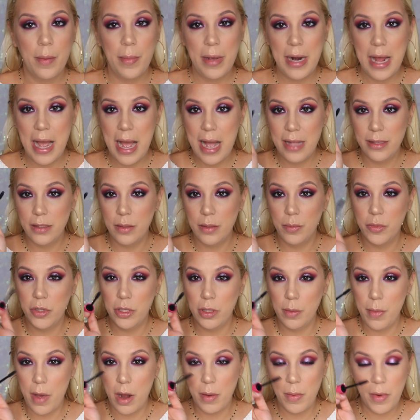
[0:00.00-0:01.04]
I'm gonna add some to
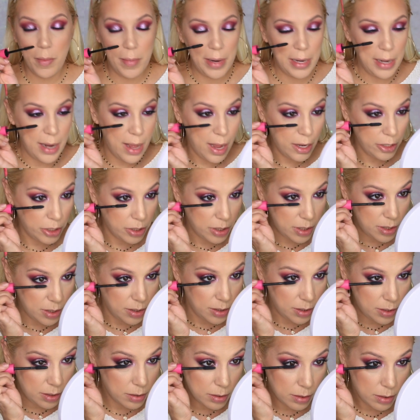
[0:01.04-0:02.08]
the bottom of my
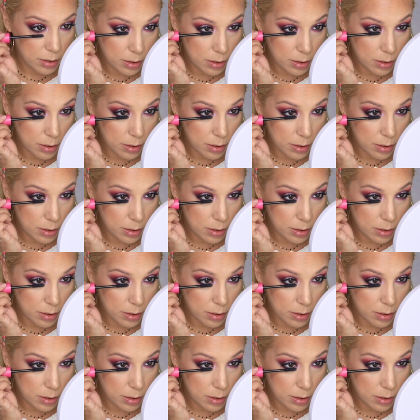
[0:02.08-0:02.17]
lashes.